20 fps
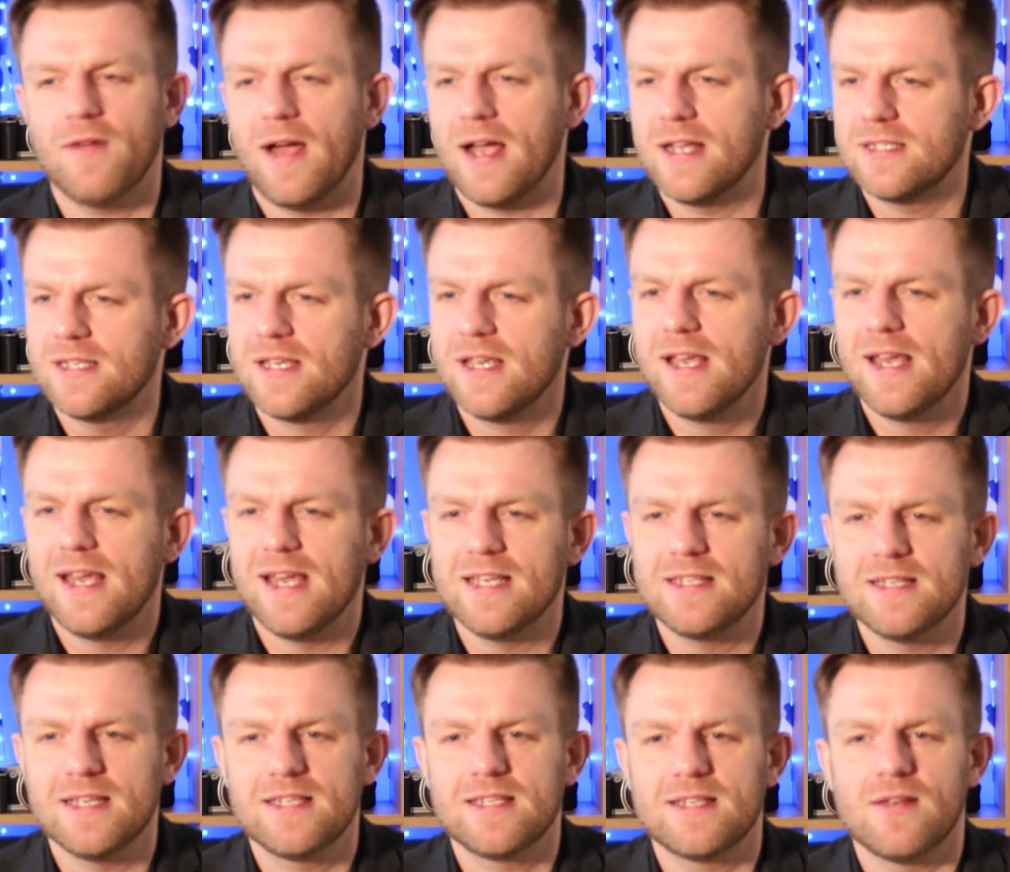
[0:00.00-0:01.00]
In fact,
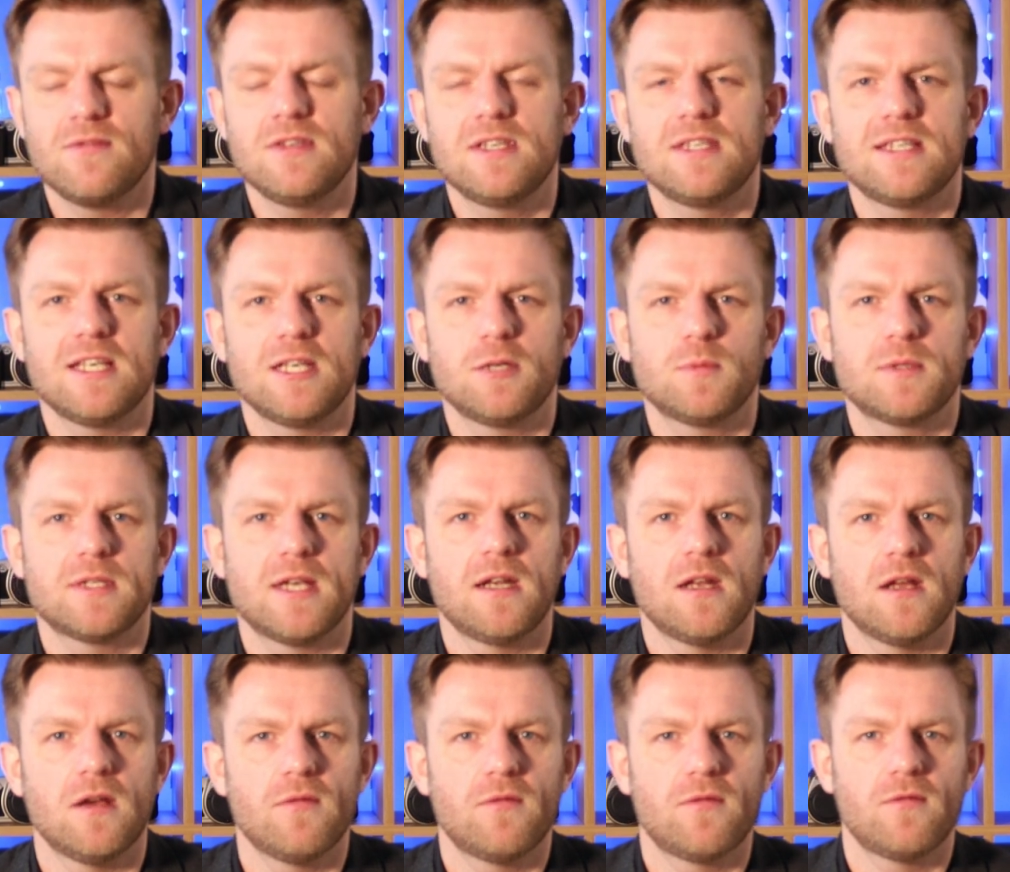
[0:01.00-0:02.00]
isn't it
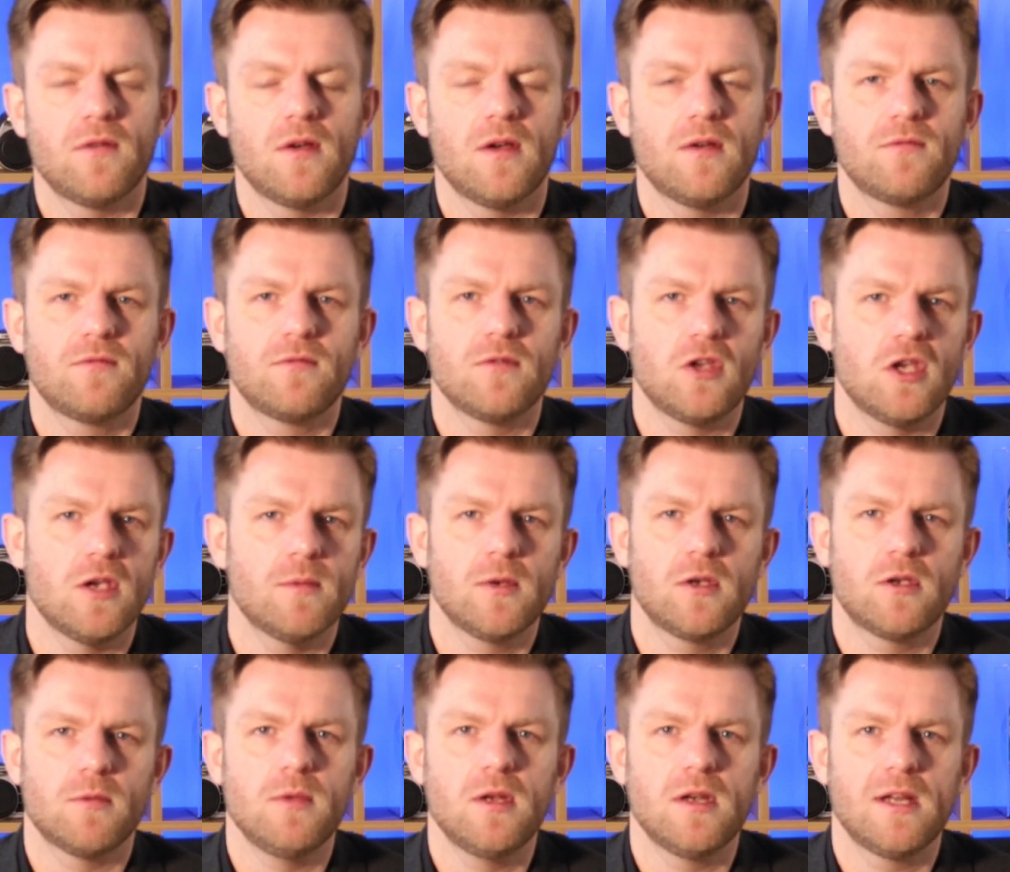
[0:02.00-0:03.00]
76% of
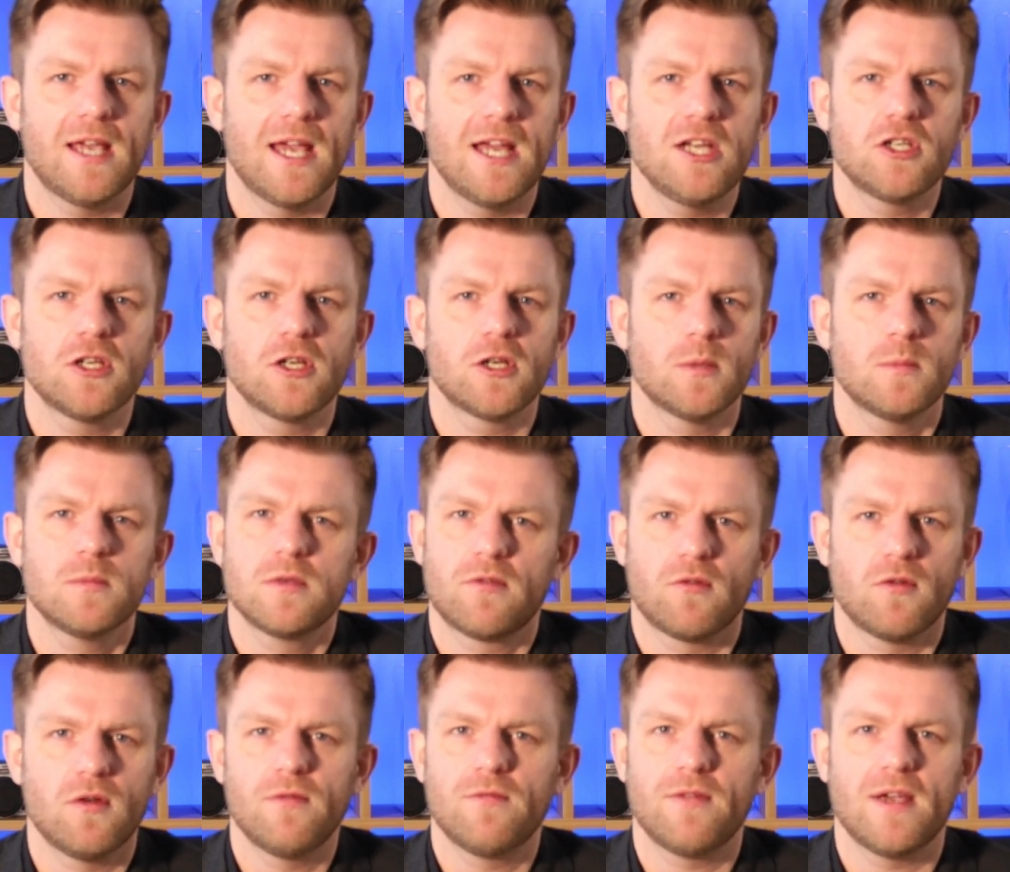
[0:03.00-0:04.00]
human communication comes
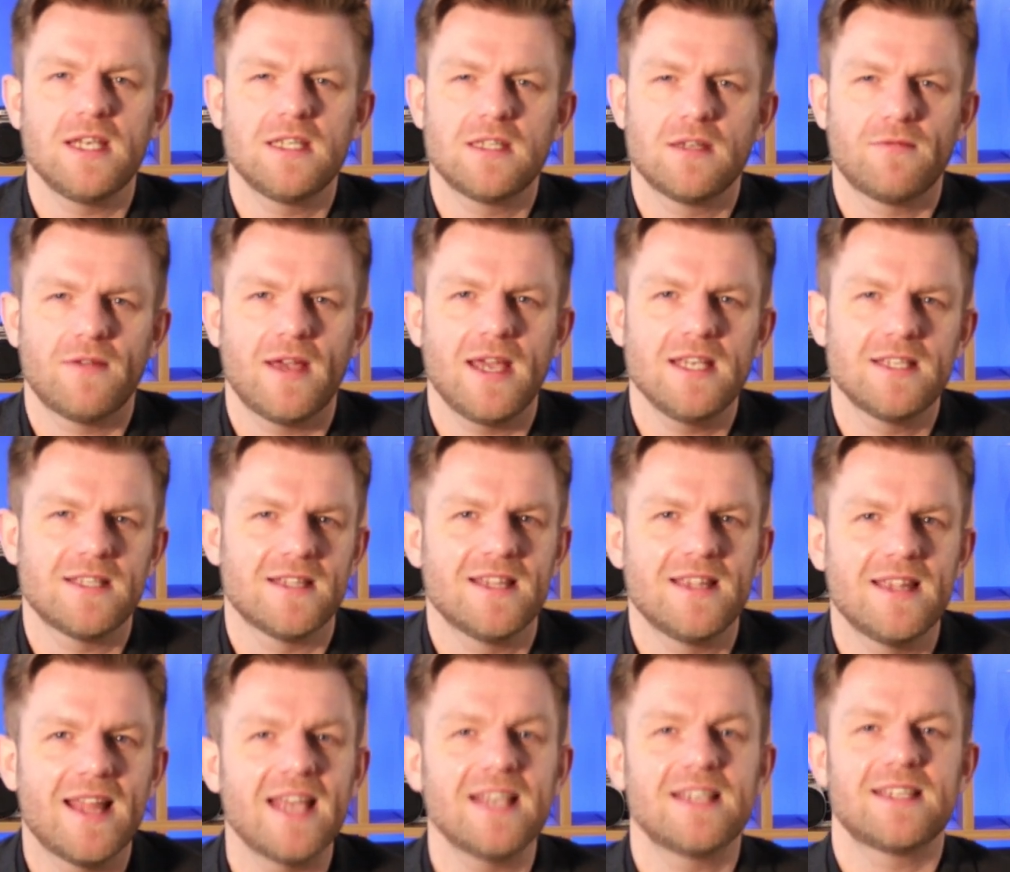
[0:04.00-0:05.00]
through face-to-face, and
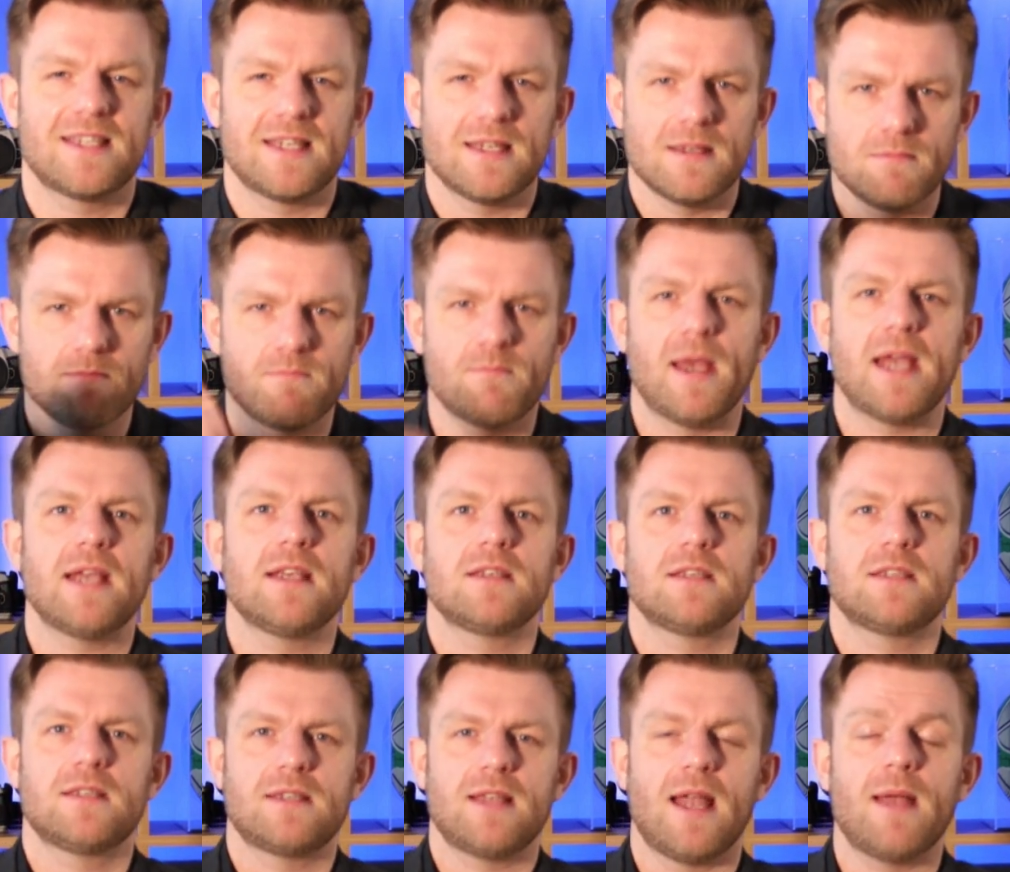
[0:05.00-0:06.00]
the next
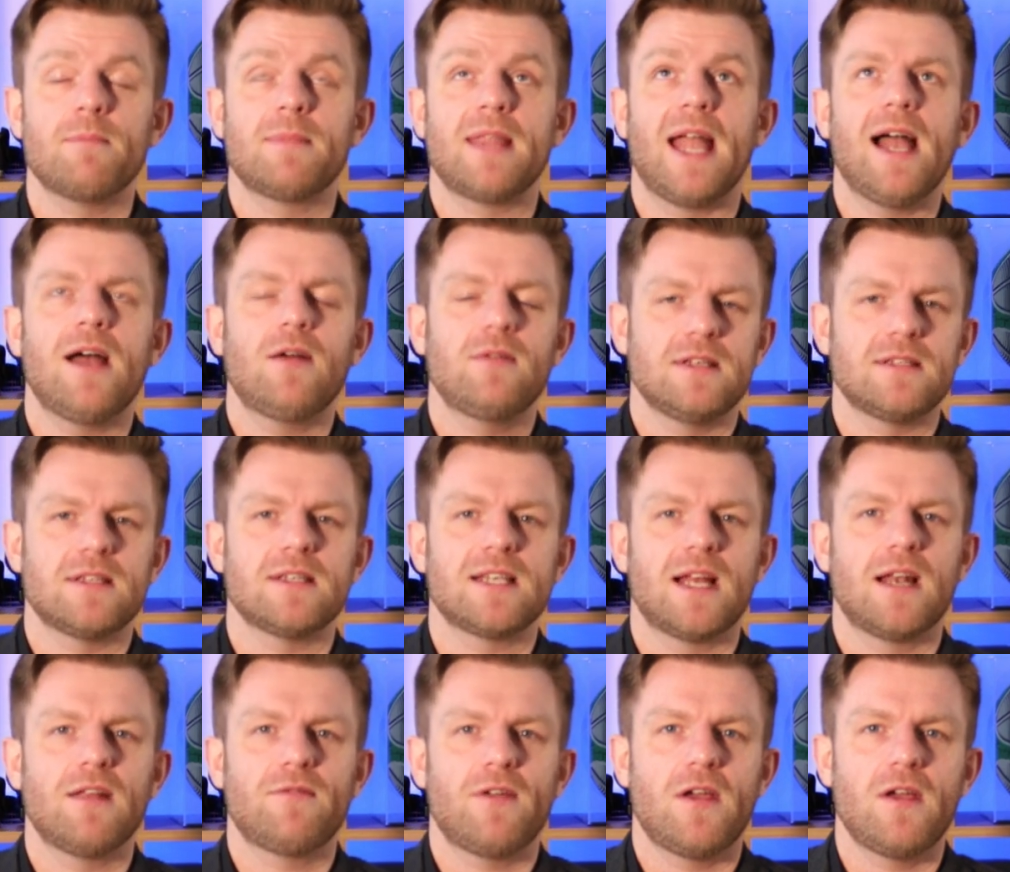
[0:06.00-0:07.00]
step down is the
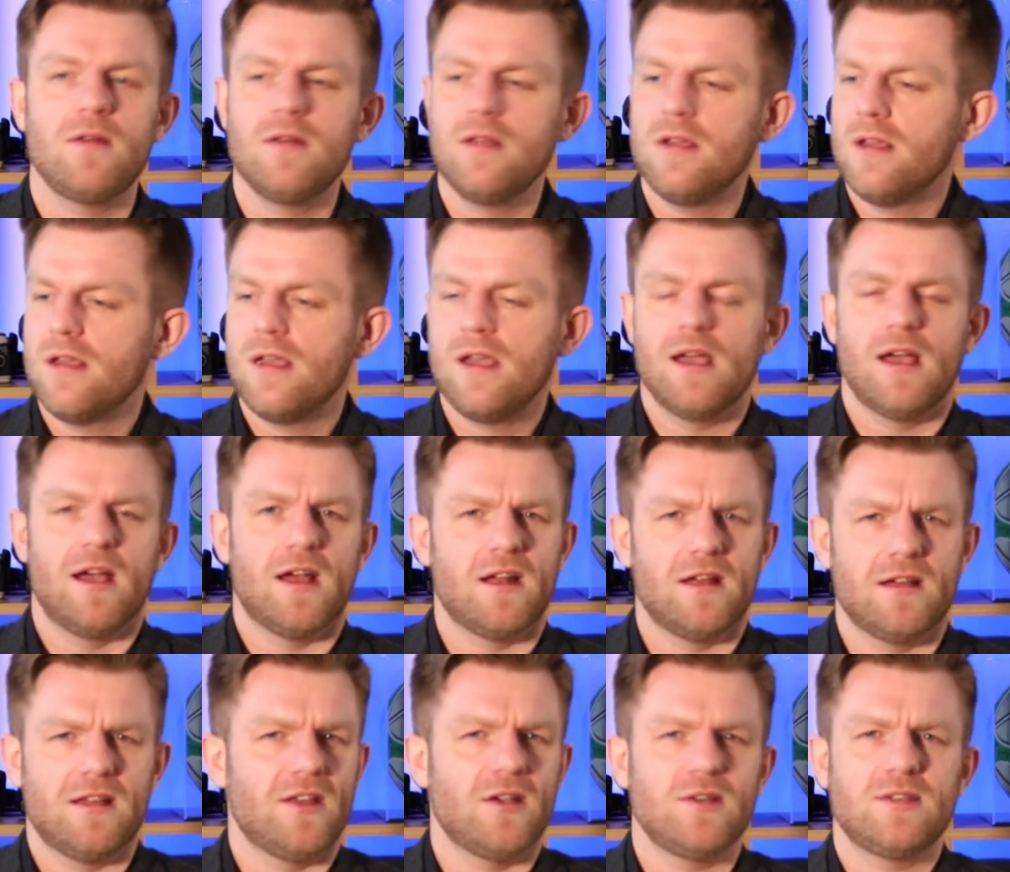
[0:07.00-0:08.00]
telephone?
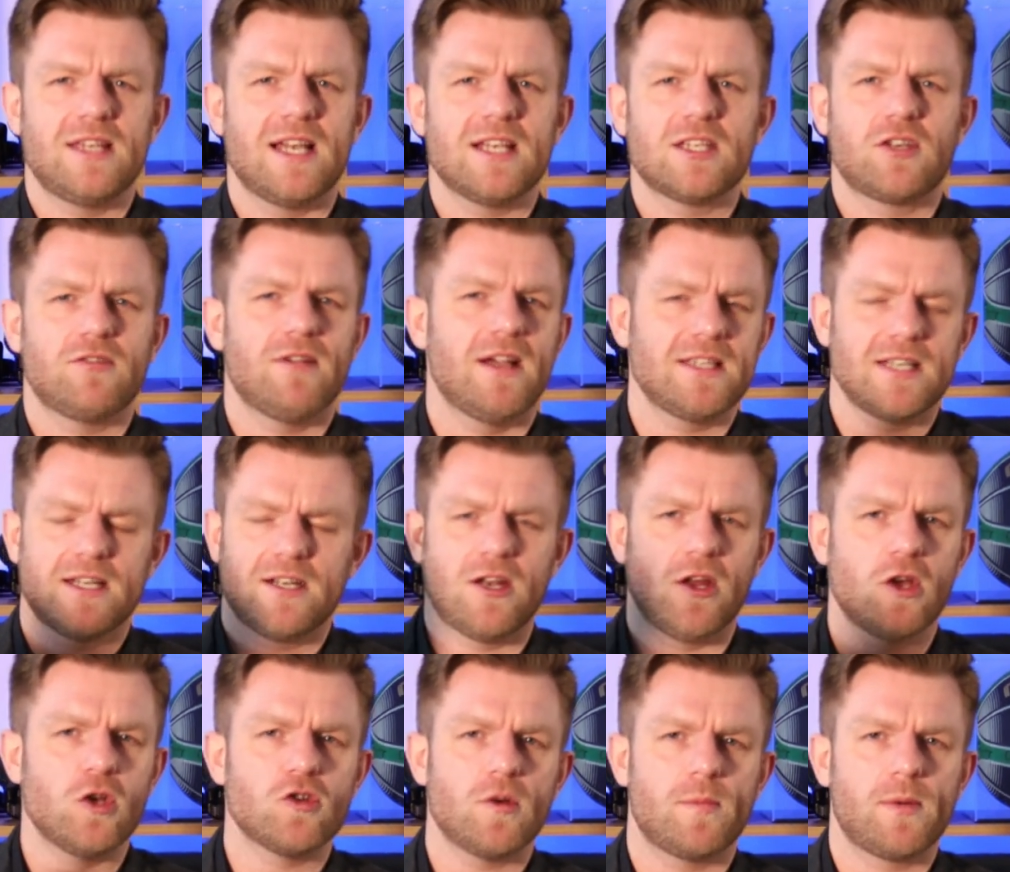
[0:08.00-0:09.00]
Are those stats correct? I don't
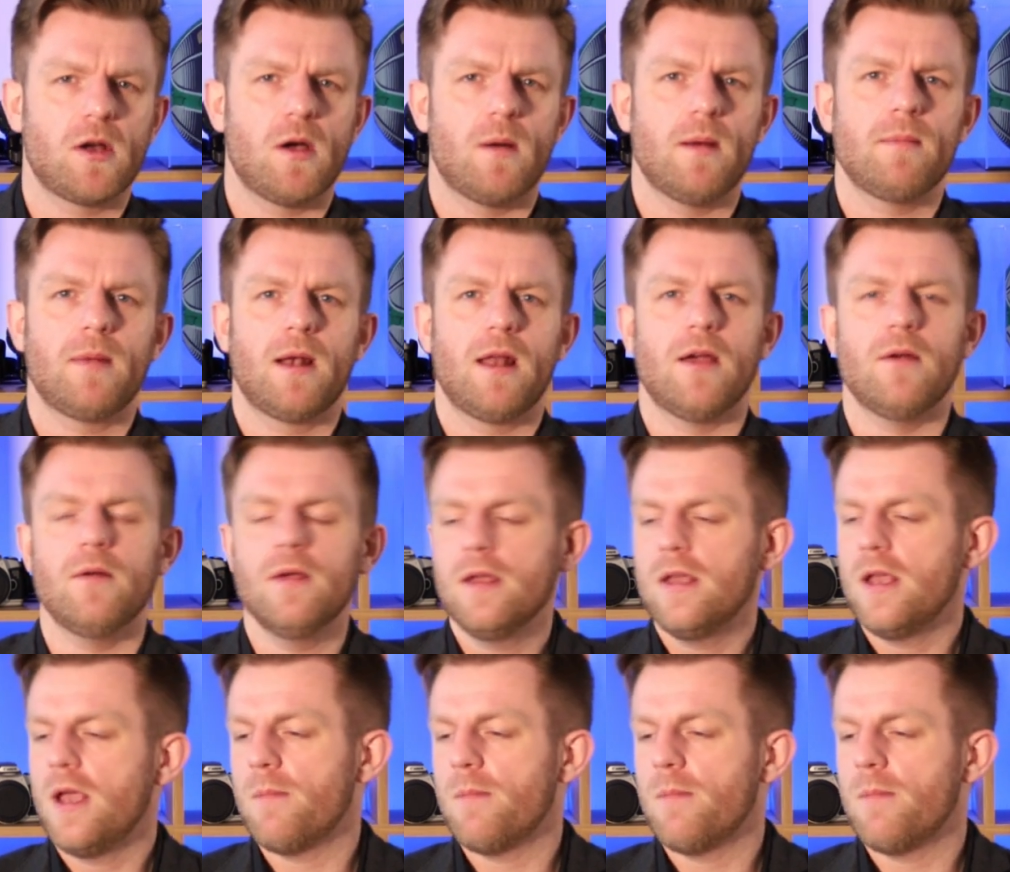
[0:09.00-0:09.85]
know, drop a comment below.